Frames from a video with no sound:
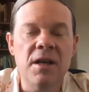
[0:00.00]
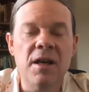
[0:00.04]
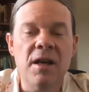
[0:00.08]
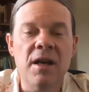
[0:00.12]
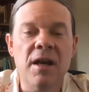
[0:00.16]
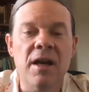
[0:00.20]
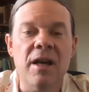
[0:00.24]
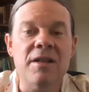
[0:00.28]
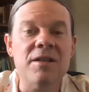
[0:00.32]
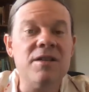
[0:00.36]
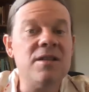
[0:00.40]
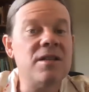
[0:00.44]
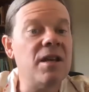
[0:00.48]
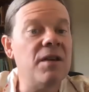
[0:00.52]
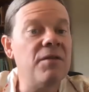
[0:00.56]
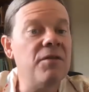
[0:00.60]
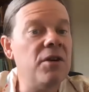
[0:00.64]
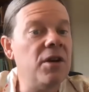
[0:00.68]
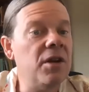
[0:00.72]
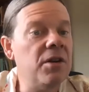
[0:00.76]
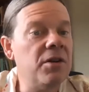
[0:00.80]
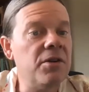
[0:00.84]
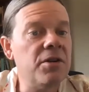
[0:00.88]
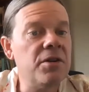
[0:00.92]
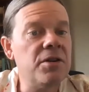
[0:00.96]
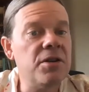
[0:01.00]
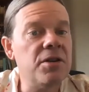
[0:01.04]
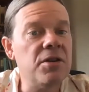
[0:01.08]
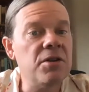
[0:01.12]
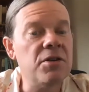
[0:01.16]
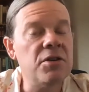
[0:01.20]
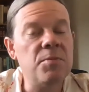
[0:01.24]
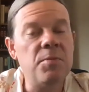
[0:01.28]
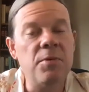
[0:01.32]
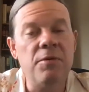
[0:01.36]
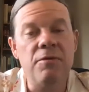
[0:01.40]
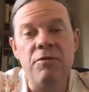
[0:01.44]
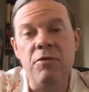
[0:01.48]
And 700 years
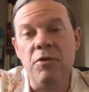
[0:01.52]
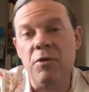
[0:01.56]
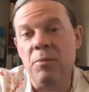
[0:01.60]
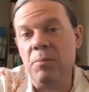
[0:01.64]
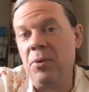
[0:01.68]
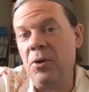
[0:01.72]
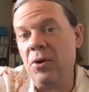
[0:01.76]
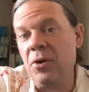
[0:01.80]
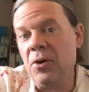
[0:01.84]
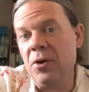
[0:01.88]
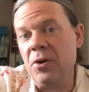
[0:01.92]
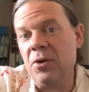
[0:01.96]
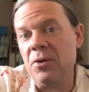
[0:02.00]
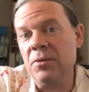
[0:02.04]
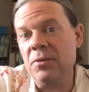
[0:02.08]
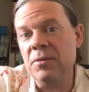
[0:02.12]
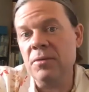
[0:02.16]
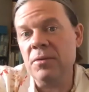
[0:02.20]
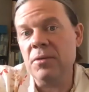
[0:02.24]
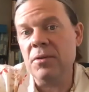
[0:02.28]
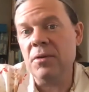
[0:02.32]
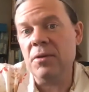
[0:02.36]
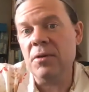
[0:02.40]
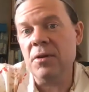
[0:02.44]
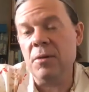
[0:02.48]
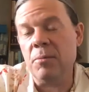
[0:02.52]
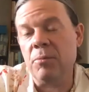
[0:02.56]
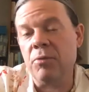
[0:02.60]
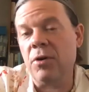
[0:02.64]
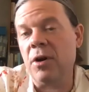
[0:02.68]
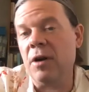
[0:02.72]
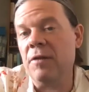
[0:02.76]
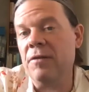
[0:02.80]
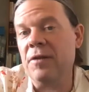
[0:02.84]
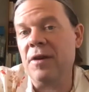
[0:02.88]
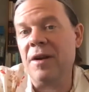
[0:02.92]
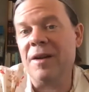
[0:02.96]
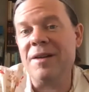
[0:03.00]
before Paul, the
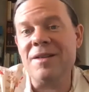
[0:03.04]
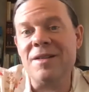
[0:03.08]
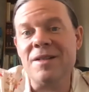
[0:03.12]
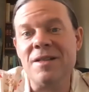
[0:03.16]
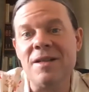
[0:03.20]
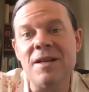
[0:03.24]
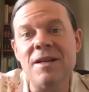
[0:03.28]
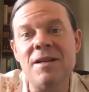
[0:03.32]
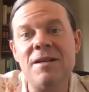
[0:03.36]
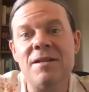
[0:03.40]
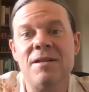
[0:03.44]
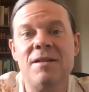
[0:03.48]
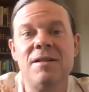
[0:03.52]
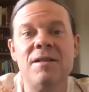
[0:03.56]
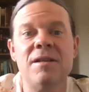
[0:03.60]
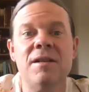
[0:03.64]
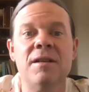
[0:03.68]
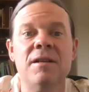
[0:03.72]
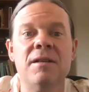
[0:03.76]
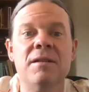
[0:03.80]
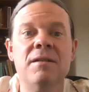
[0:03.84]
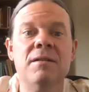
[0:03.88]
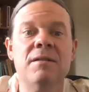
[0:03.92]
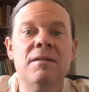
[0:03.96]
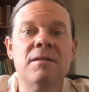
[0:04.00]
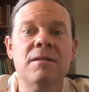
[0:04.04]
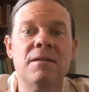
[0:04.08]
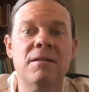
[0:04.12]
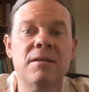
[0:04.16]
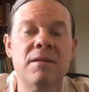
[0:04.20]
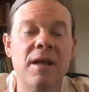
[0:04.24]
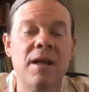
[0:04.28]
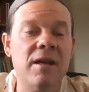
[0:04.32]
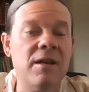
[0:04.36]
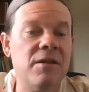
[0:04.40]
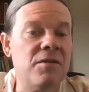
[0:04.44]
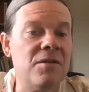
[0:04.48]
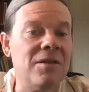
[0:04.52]
prophet Isaiah said
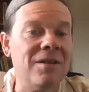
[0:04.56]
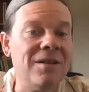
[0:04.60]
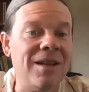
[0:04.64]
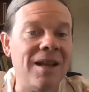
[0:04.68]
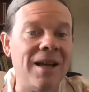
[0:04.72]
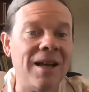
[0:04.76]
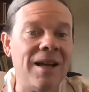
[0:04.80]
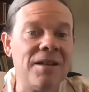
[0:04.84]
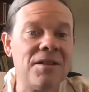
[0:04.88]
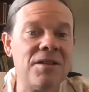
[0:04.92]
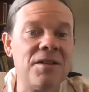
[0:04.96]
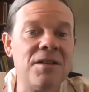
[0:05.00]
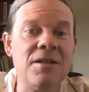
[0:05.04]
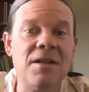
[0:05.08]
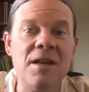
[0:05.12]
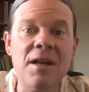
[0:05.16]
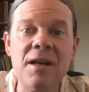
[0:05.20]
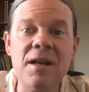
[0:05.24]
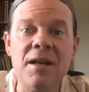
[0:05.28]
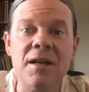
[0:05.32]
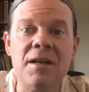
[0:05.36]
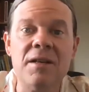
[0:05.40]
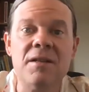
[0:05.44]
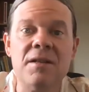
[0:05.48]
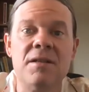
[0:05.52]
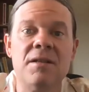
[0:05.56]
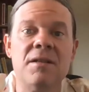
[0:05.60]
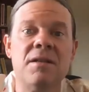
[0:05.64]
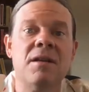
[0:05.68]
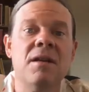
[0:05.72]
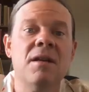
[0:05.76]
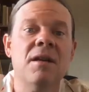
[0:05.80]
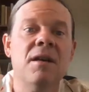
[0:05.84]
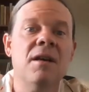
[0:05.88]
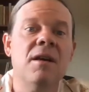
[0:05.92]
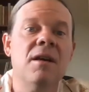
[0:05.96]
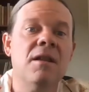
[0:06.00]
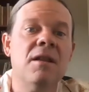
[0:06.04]
that in the last days,
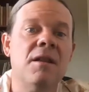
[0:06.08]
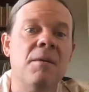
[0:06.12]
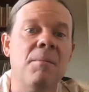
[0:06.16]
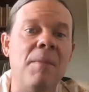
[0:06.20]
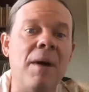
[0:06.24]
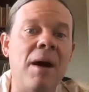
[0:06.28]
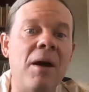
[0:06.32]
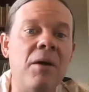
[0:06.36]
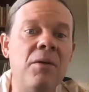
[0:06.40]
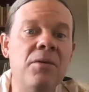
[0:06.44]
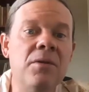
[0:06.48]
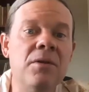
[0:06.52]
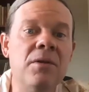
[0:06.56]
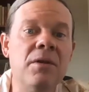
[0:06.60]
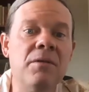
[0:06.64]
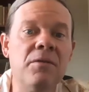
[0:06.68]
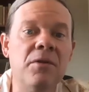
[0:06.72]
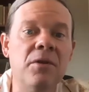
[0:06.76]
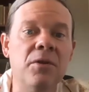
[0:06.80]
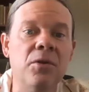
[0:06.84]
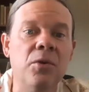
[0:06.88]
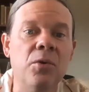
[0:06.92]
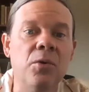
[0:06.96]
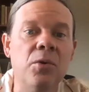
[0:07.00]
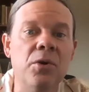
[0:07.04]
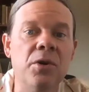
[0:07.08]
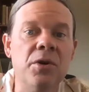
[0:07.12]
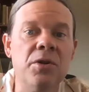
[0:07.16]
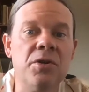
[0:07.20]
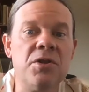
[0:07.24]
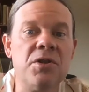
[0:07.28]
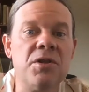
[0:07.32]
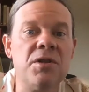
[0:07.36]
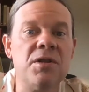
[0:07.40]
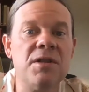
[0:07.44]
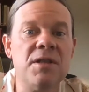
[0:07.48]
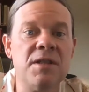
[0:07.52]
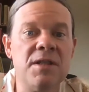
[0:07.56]
the mountain of the
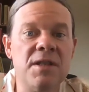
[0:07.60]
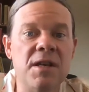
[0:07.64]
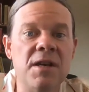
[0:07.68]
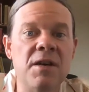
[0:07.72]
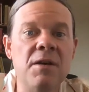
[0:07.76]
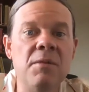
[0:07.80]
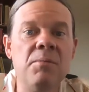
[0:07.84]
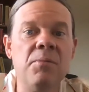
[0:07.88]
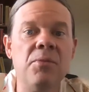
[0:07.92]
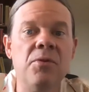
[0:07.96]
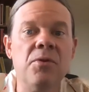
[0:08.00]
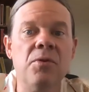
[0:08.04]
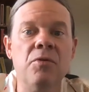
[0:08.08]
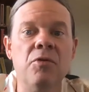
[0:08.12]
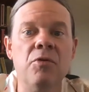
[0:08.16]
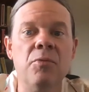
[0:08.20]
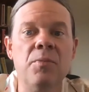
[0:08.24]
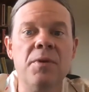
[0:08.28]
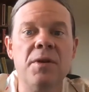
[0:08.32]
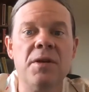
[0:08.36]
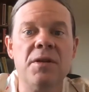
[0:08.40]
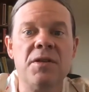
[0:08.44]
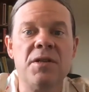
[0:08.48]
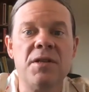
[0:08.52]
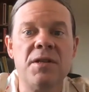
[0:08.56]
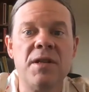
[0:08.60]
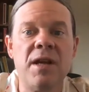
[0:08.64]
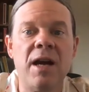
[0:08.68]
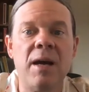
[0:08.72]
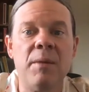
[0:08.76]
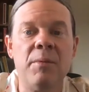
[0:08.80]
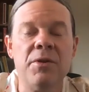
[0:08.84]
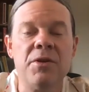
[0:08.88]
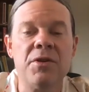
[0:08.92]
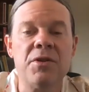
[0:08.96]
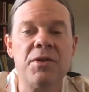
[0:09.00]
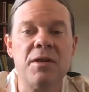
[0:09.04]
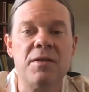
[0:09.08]
Lord's temple will be
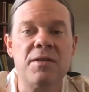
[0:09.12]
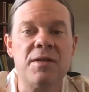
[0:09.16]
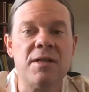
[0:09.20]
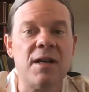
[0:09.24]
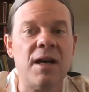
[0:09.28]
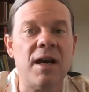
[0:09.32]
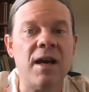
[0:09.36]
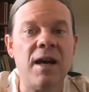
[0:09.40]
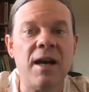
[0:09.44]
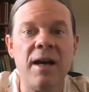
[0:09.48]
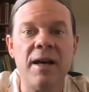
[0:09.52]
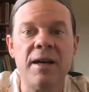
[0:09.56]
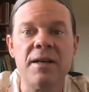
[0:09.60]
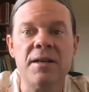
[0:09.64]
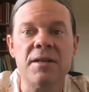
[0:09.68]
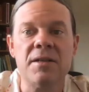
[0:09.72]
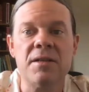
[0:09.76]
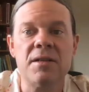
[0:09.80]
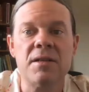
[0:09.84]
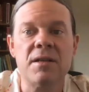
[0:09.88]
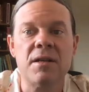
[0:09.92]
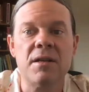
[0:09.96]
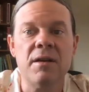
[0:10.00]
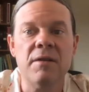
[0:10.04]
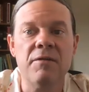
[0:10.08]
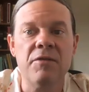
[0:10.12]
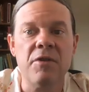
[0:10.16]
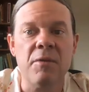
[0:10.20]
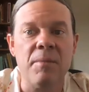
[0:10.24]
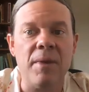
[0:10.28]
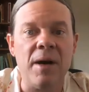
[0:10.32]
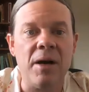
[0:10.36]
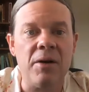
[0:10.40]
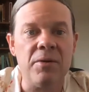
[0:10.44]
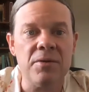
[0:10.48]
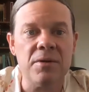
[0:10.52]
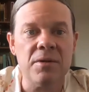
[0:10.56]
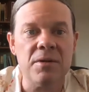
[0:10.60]
established as the highest of the
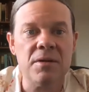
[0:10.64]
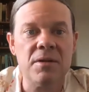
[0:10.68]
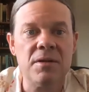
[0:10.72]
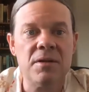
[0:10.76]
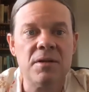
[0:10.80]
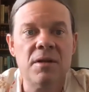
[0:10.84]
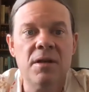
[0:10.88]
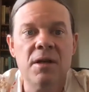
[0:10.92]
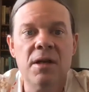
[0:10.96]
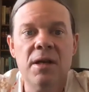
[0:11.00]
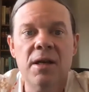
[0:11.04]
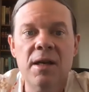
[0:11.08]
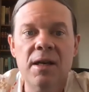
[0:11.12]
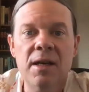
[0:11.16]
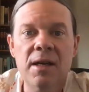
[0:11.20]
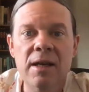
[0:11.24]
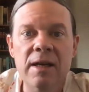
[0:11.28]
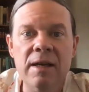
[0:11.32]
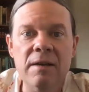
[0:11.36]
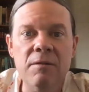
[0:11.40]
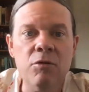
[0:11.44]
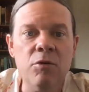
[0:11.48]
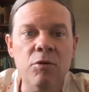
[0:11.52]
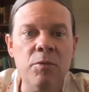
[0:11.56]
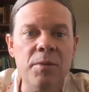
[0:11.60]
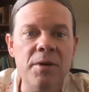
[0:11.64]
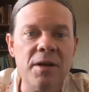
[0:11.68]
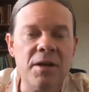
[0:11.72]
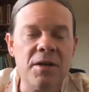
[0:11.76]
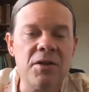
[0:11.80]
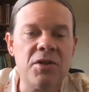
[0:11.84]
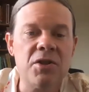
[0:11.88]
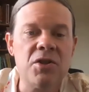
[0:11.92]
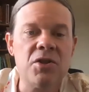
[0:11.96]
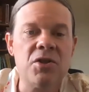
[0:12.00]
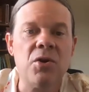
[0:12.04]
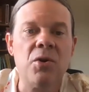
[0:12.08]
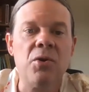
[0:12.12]
mountains. It will be
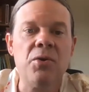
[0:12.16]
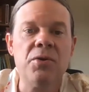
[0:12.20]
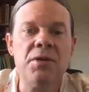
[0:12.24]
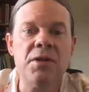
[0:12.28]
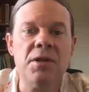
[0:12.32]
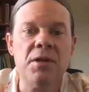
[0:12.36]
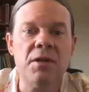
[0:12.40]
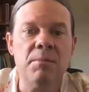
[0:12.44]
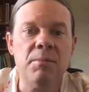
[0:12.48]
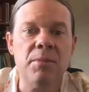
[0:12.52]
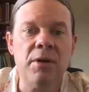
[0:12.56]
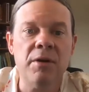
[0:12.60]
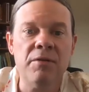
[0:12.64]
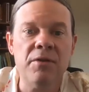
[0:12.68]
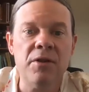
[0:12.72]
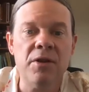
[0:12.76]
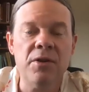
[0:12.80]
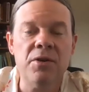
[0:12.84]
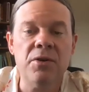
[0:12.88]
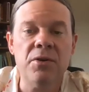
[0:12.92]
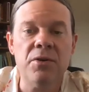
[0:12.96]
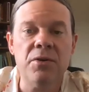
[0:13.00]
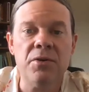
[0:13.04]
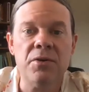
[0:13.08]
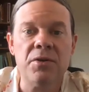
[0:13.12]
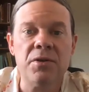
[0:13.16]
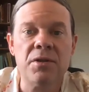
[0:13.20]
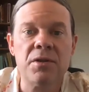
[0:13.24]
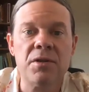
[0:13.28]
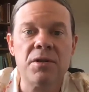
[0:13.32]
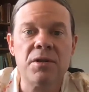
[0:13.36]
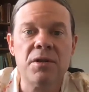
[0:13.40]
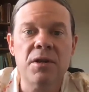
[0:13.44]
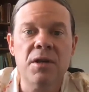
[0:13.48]
exalted above the hills,